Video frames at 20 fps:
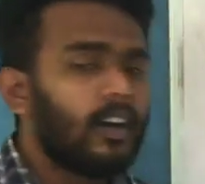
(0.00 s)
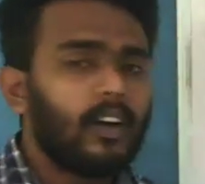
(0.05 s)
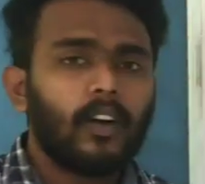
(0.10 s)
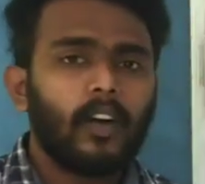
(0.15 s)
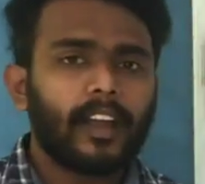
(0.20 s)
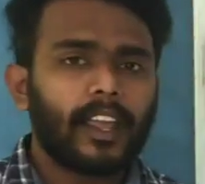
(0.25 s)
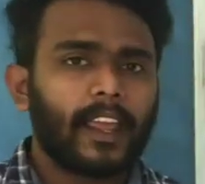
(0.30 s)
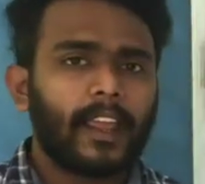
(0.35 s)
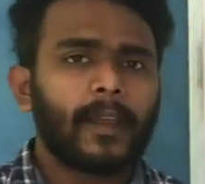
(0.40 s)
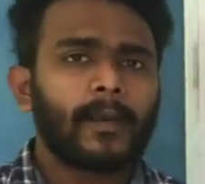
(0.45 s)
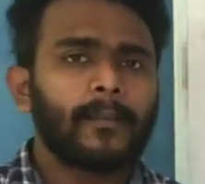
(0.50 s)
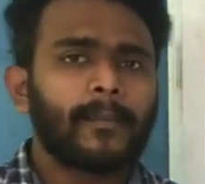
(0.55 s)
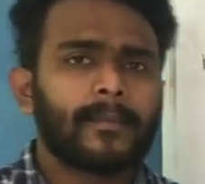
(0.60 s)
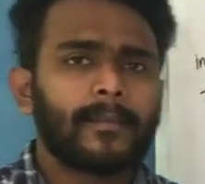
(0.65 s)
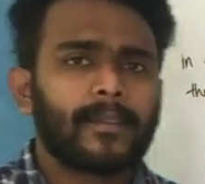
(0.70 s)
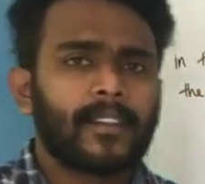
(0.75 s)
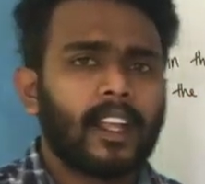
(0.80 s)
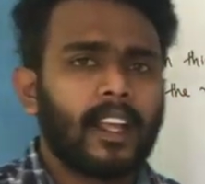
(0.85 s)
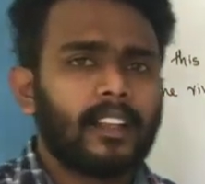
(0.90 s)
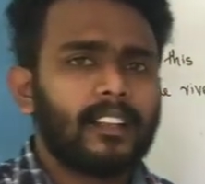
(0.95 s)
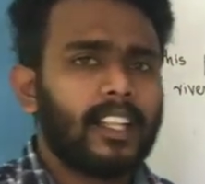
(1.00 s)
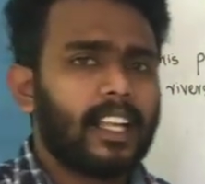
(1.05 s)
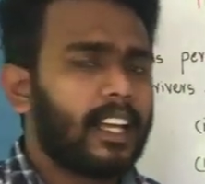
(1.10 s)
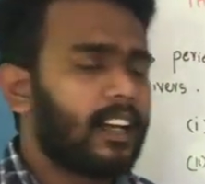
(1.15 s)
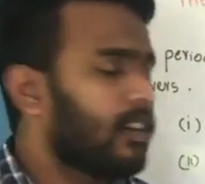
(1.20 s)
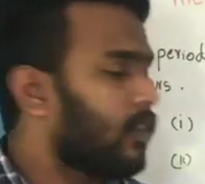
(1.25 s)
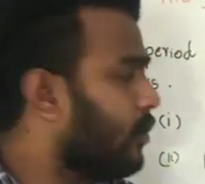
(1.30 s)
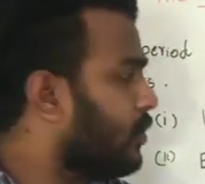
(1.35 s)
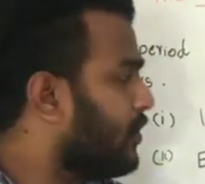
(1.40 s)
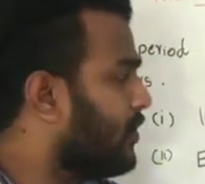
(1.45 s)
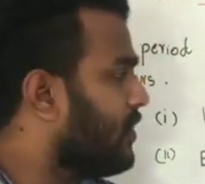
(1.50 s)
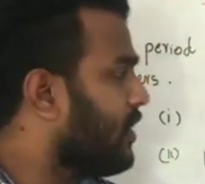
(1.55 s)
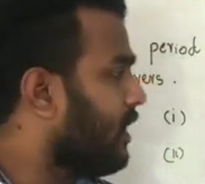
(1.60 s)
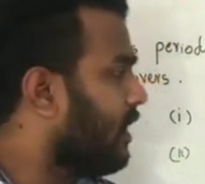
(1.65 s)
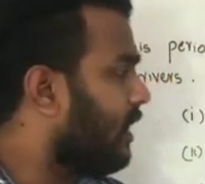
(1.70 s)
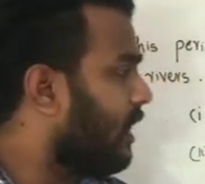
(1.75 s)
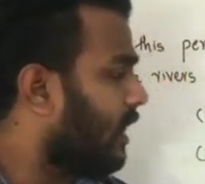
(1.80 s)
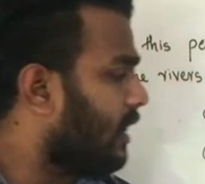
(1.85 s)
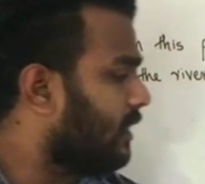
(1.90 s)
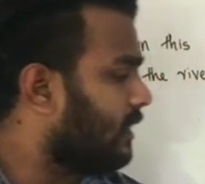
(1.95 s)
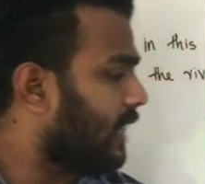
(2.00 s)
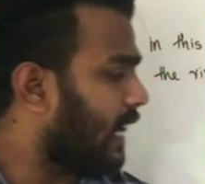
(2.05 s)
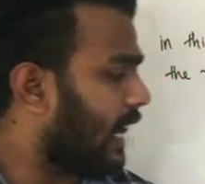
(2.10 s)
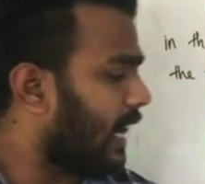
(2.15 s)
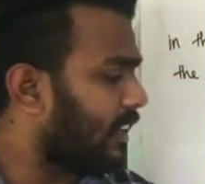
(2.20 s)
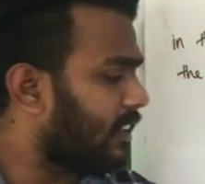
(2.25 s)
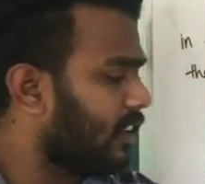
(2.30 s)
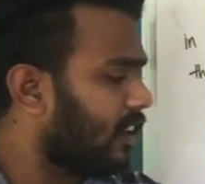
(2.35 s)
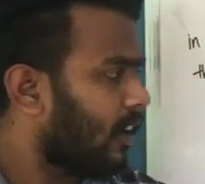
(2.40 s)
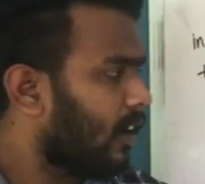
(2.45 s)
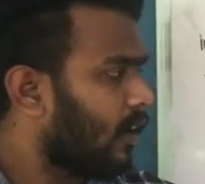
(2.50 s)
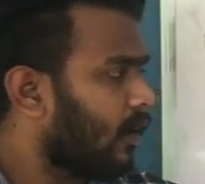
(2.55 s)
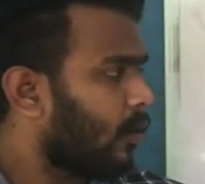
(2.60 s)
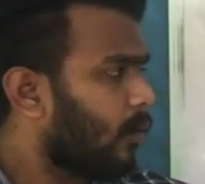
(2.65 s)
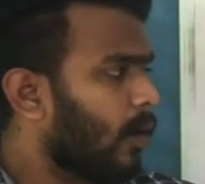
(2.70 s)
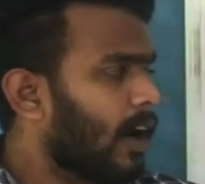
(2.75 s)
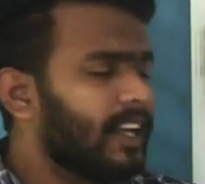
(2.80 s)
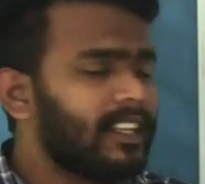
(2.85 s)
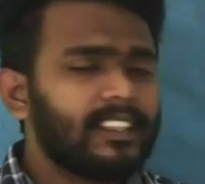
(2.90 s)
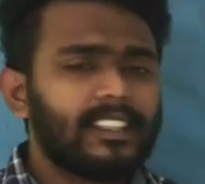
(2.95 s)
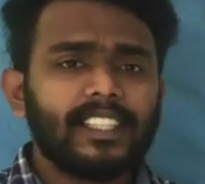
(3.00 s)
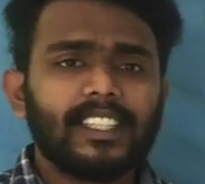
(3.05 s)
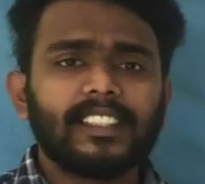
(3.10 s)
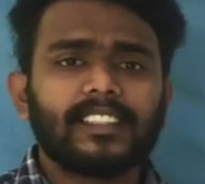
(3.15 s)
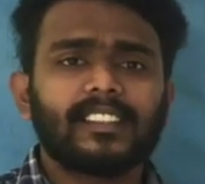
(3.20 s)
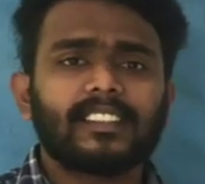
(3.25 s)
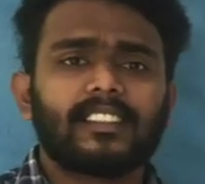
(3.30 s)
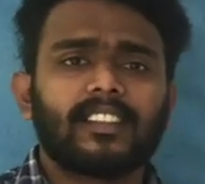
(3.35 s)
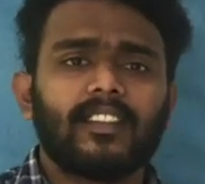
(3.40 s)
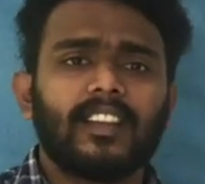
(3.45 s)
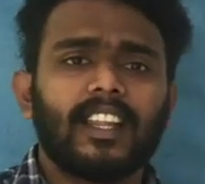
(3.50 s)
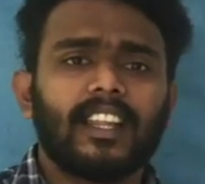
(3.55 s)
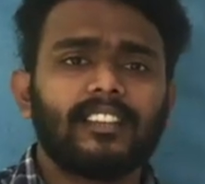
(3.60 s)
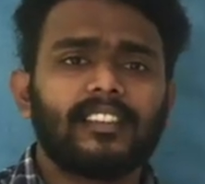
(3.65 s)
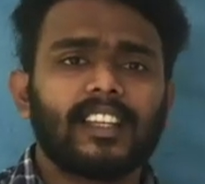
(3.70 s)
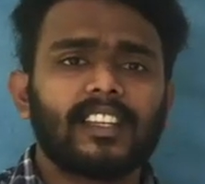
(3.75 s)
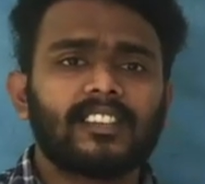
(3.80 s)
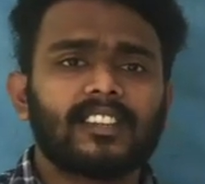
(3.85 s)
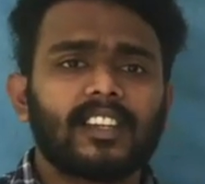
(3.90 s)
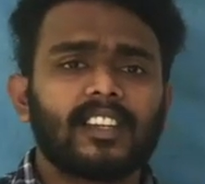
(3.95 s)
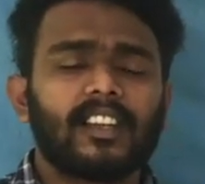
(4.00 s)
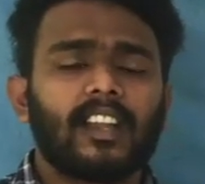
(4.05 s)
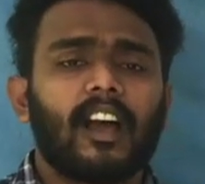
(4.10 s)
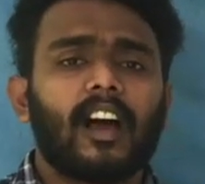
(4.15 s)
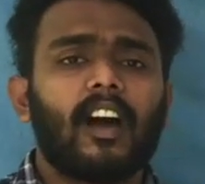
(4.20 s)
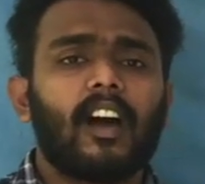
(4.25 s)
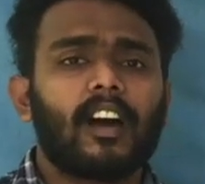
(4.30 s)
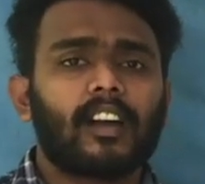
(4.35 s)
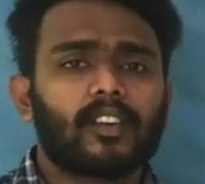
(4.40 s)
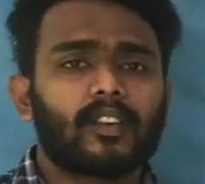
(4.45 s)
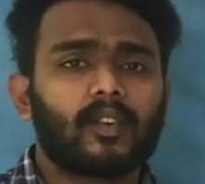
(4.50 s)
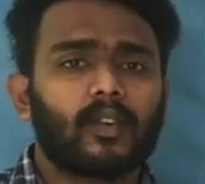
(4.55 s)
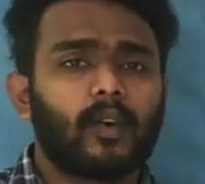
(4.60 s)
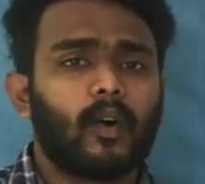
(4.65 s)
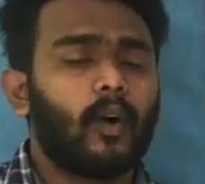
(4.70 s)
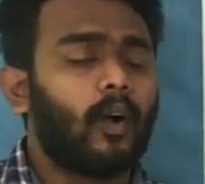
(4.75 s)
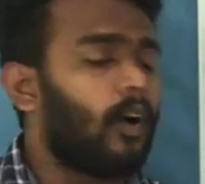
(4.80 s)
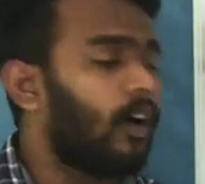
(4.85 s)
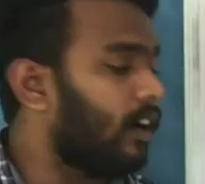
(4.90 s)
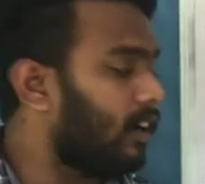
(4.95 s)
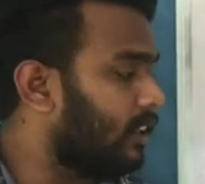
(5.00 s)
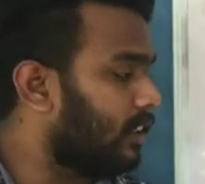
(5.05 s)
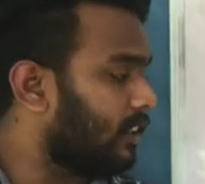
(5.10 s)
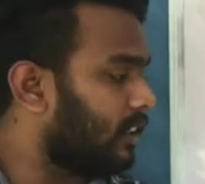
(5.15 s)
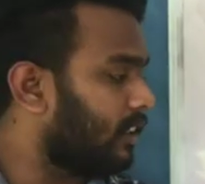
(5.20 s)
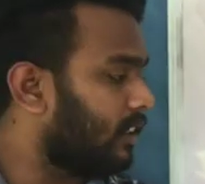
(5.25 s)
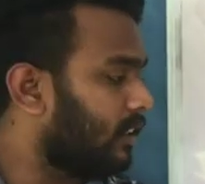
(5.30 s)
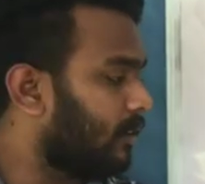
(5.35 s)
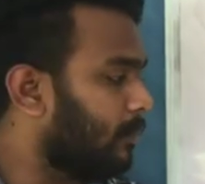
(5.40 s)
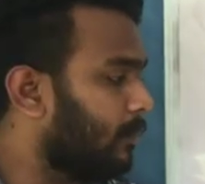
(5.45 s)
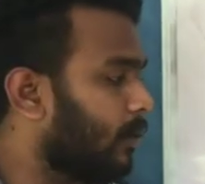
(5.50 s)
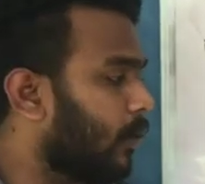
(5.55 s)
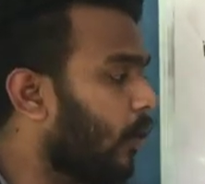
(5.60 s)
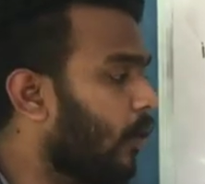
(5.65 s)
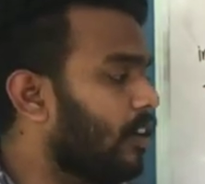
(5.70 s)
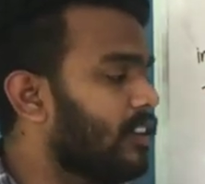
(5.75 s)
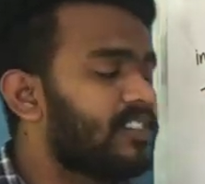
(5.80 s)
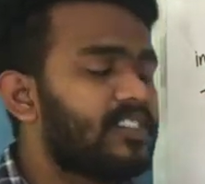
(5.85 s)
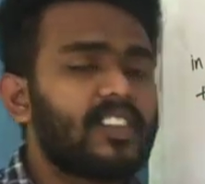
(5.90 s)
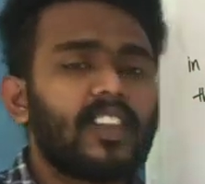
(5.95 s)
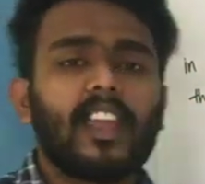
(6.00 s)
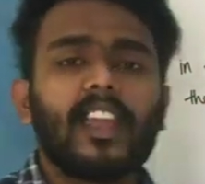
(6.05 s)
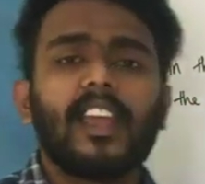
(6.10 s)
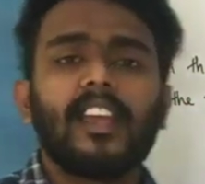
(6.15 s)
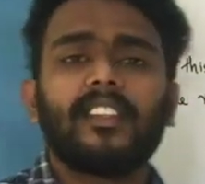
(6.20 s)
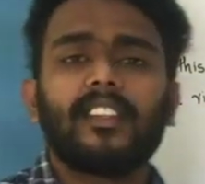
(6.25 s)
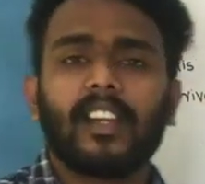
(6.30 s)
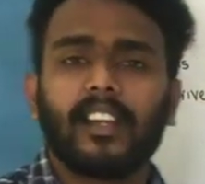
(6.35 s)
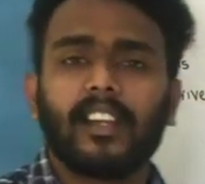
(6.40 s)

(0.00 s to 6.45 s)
Okay, the question that why these civilizations are called Bronze Age